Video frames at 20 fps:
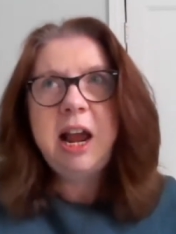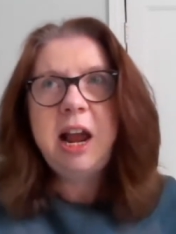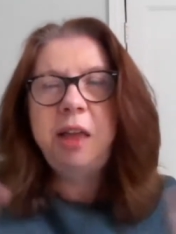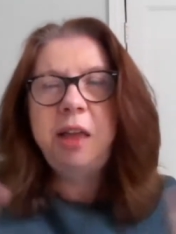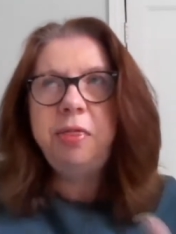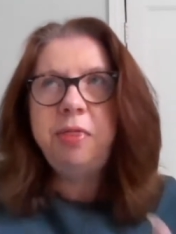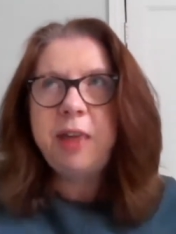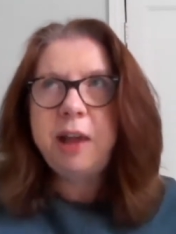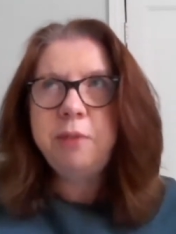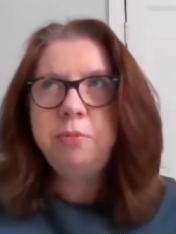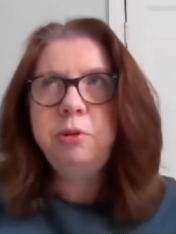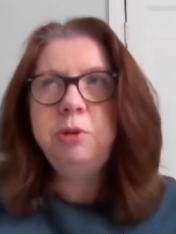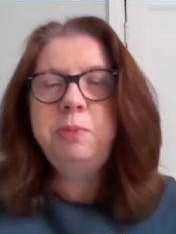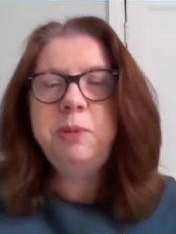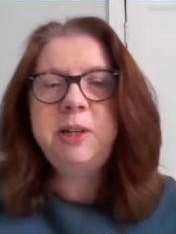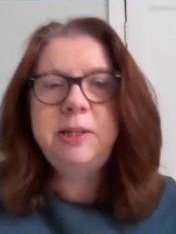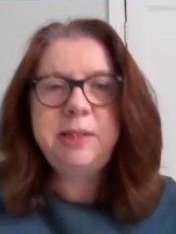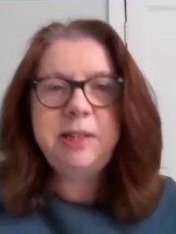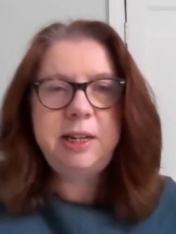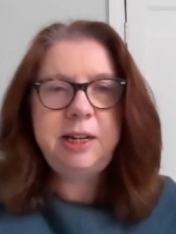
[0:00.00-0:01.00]
And that would
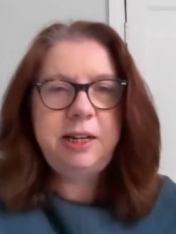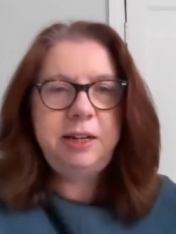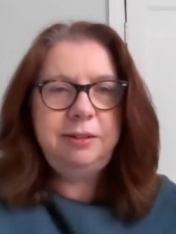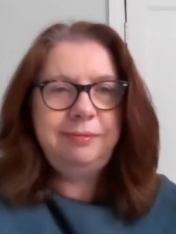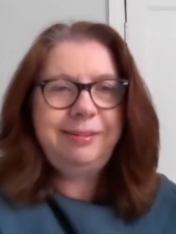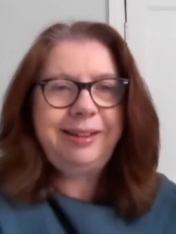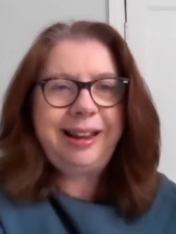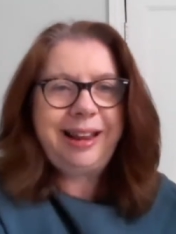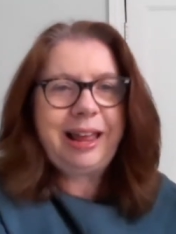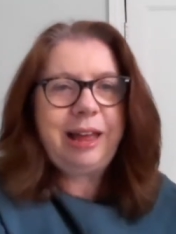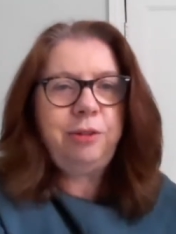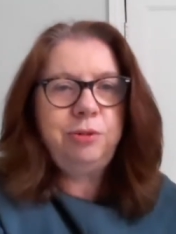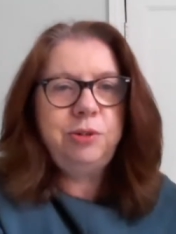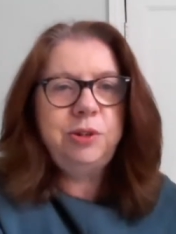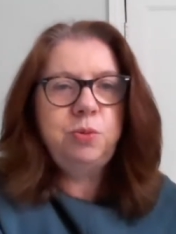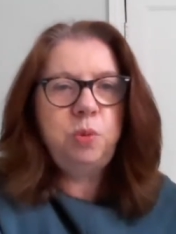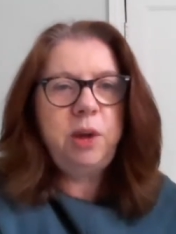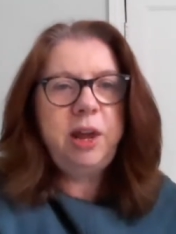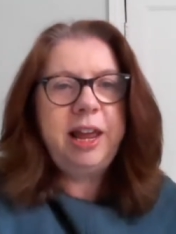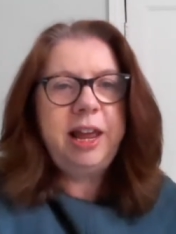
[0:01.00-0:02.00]
be seen
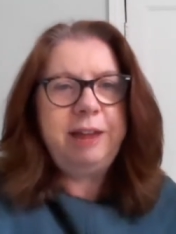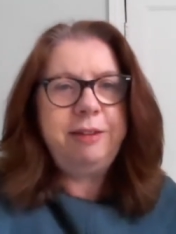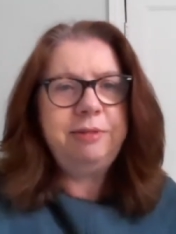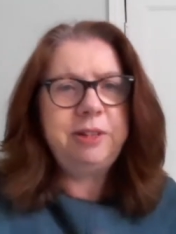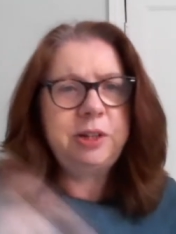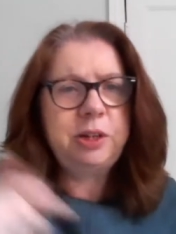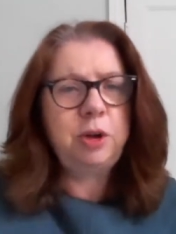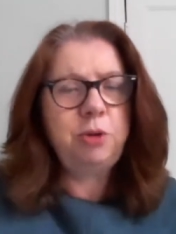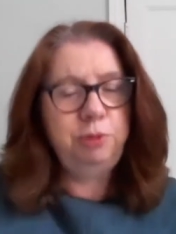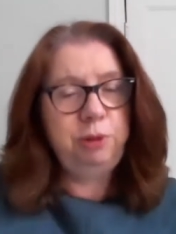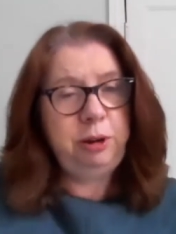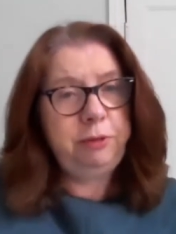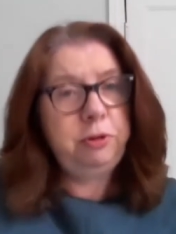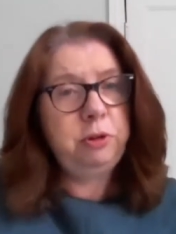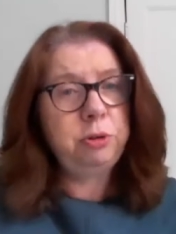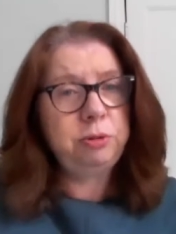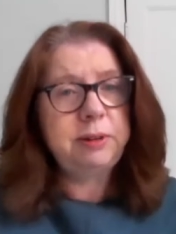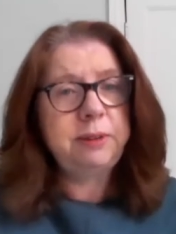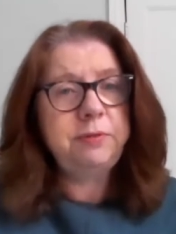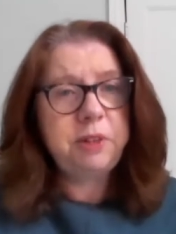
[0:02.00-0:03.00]
elsewhere as, oh, you've
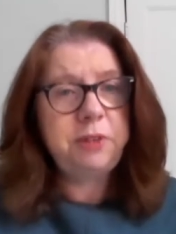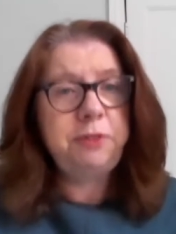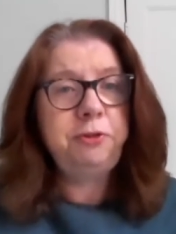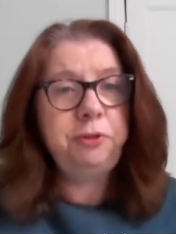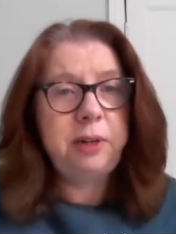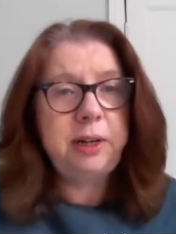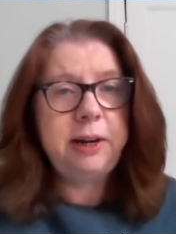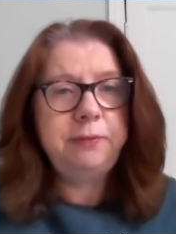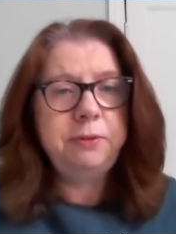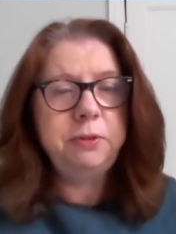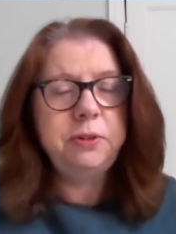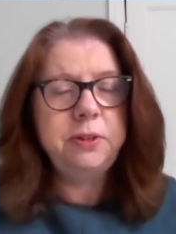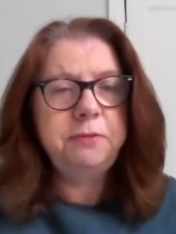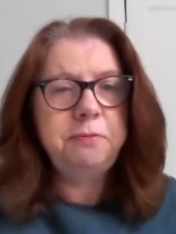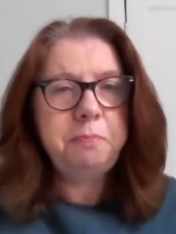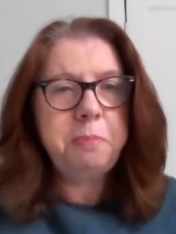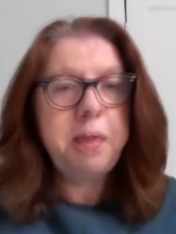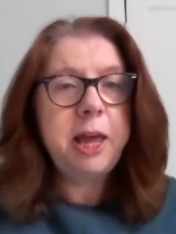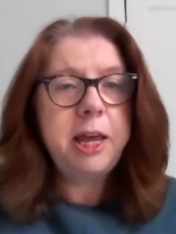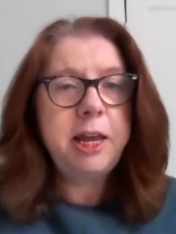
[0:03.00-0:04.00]
got to have different levels
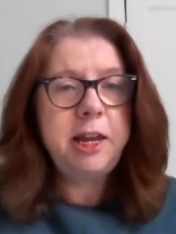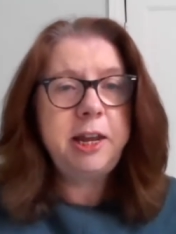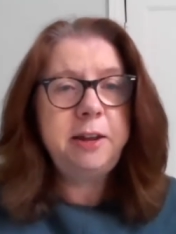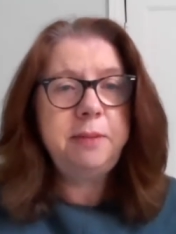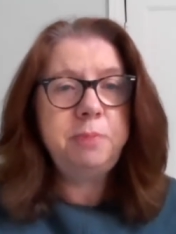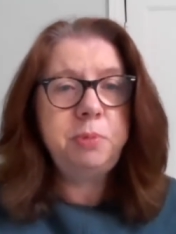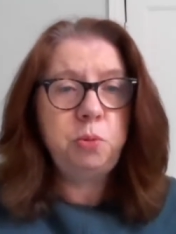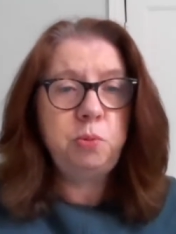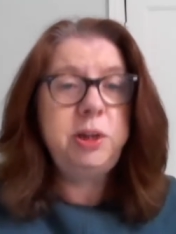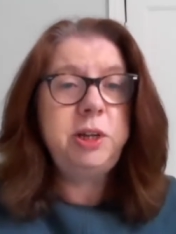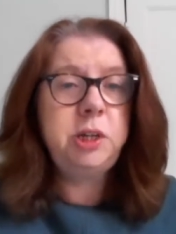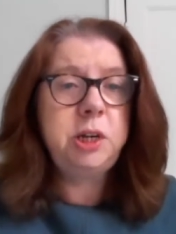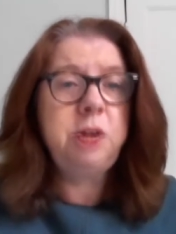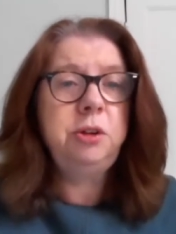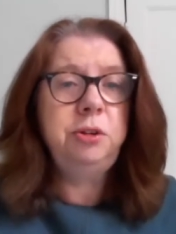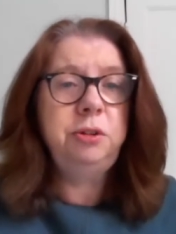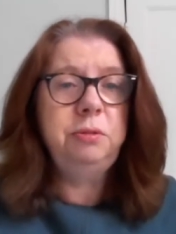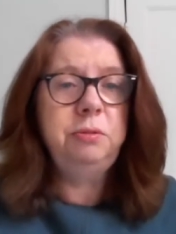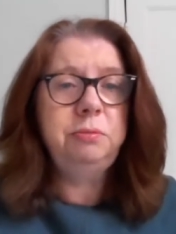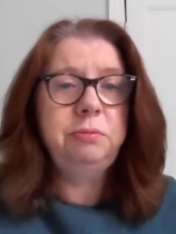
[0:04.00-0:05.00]
of pay, but we
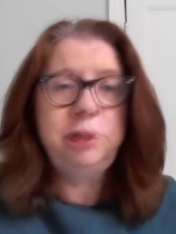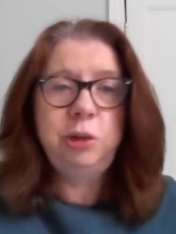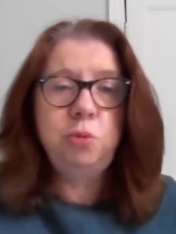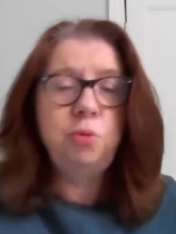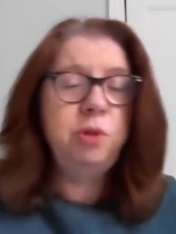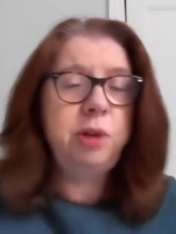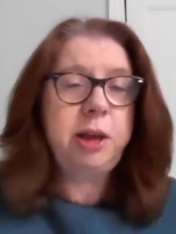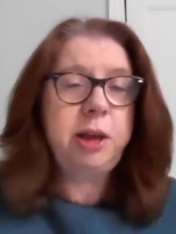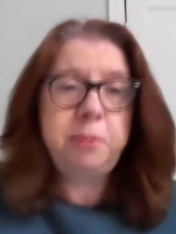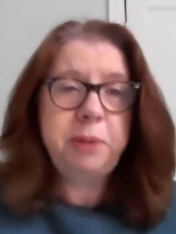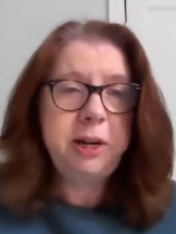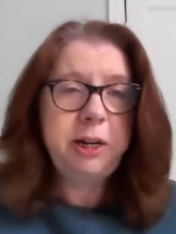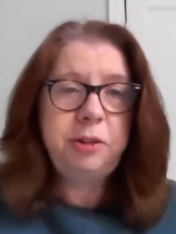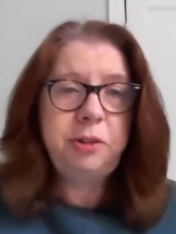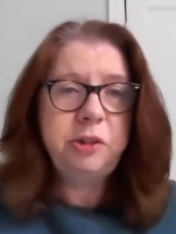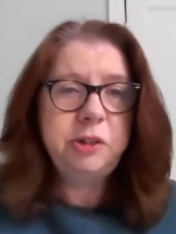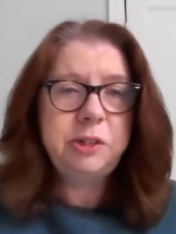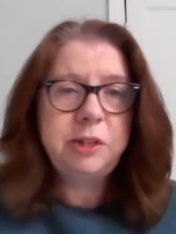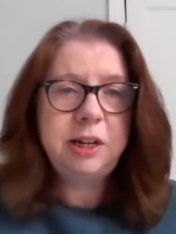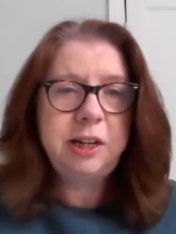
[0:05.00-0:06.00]
don't. We all get paid
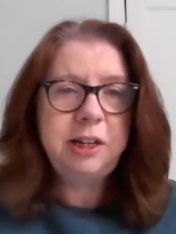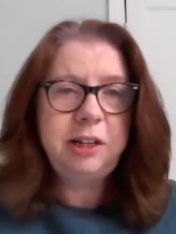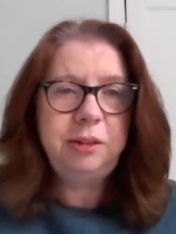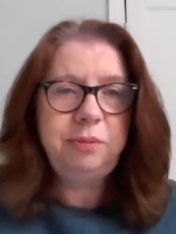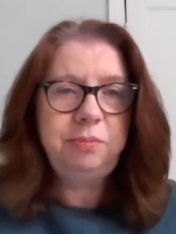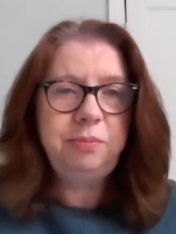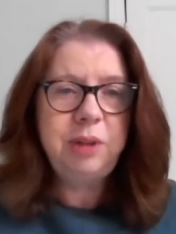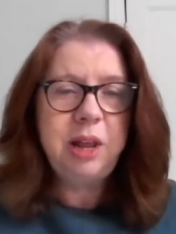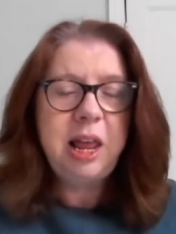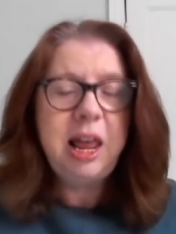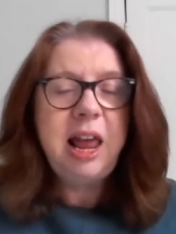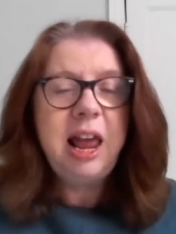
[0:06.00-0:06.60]
the same.